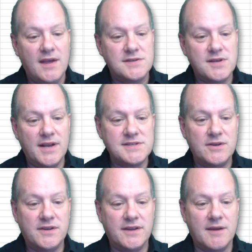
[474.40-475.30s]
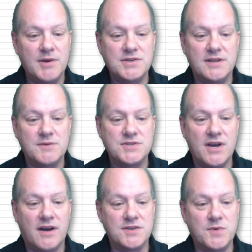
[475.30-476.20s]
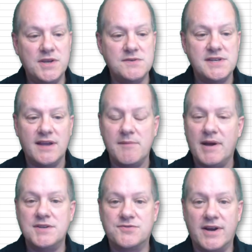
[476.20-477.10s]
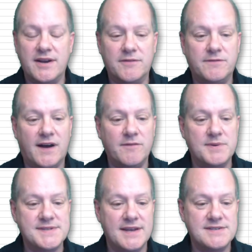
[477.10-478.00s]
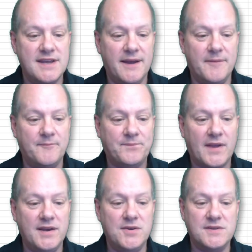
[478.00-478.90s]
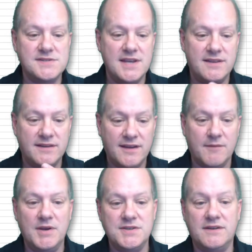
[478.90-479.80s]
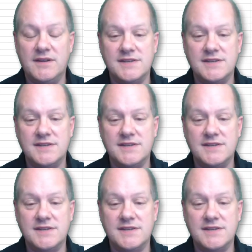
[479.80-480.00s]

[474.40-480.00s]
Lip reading: So let's look at the commission that was charged. We're using a base rate of 5% here, and you can see that the commission